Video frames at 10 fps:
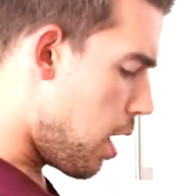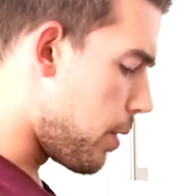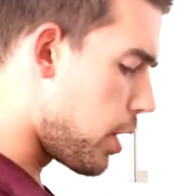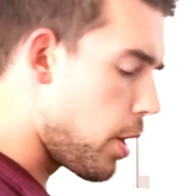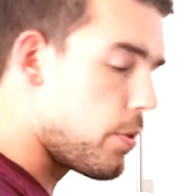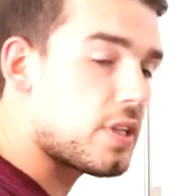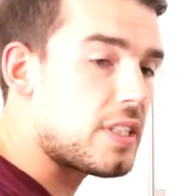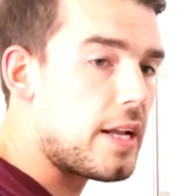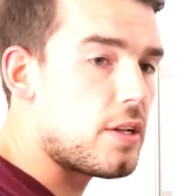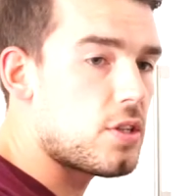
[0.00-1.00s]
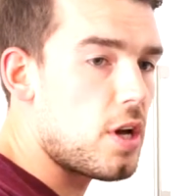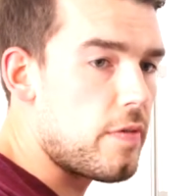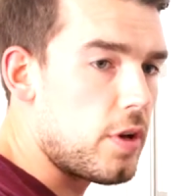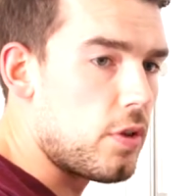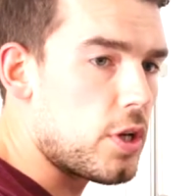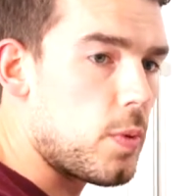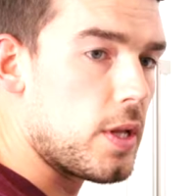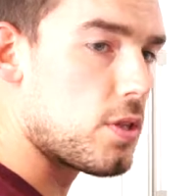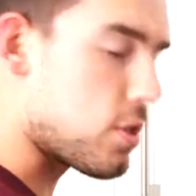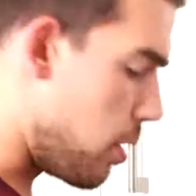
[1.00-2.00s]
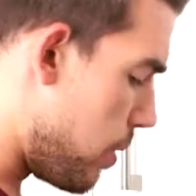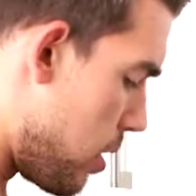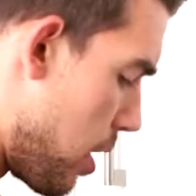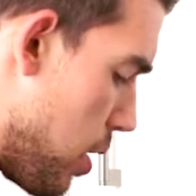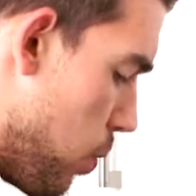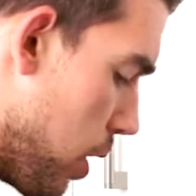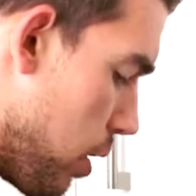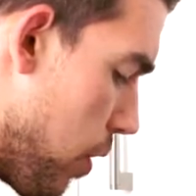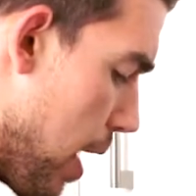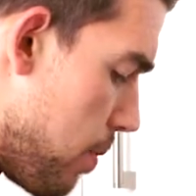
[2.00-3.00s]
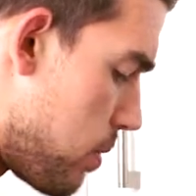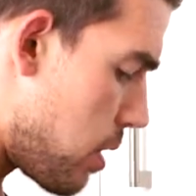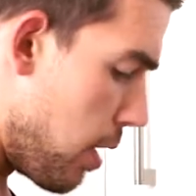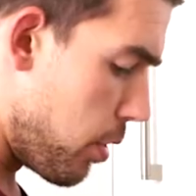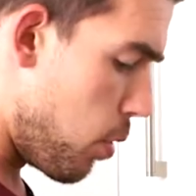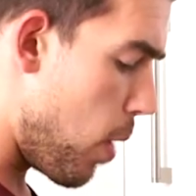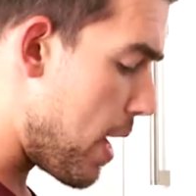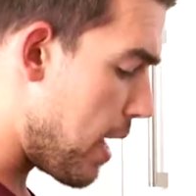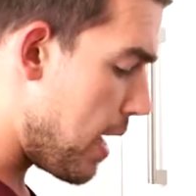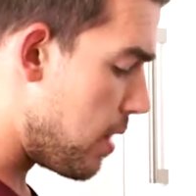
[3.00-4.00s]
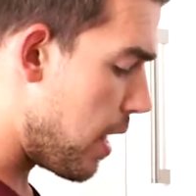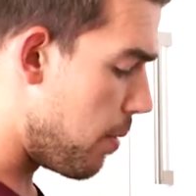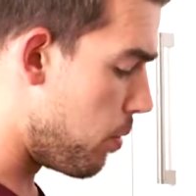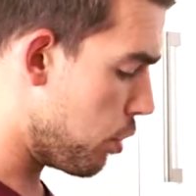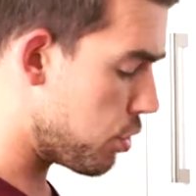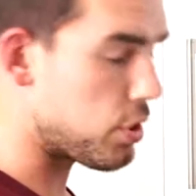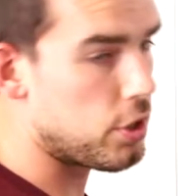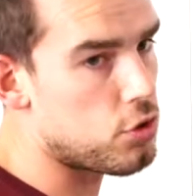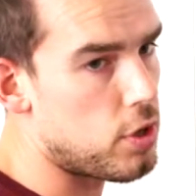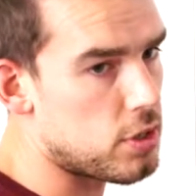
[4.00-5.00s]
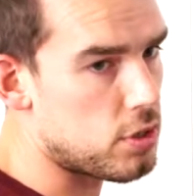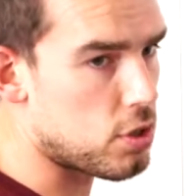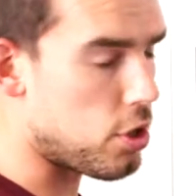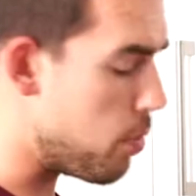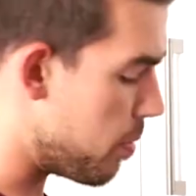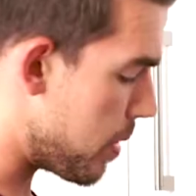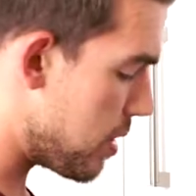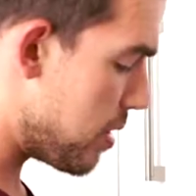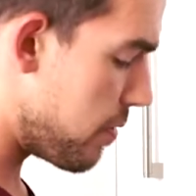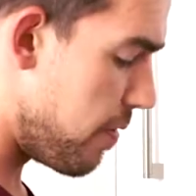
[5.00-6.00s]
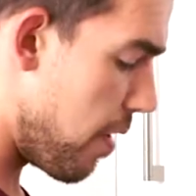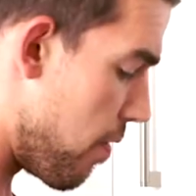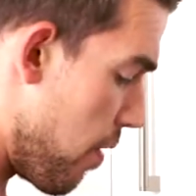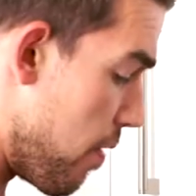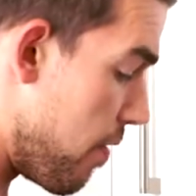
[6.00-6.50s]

I'm going to go with a standard serving on this one, so it's going to be 31 grams. I'm going to weigh that in there. I'm not just going to trust the scoop because it's very, very